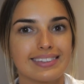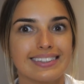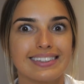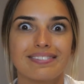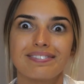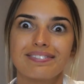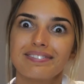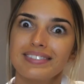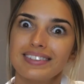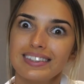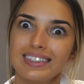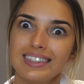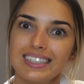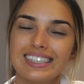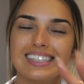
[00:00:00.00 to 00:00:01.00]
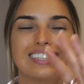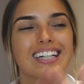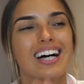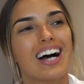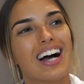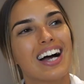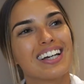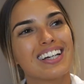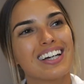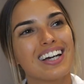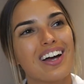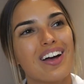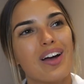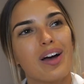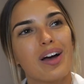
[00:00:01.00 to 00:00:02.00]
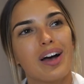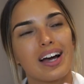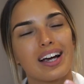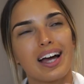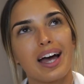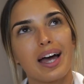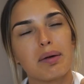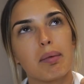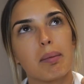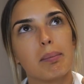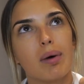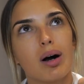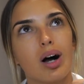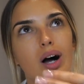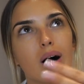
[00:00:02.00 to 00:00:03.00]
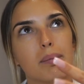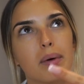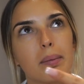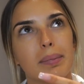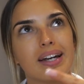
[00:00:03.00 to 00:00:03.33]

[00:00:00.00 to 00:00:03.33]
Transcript: was like, Fuck, like, okay, my mom,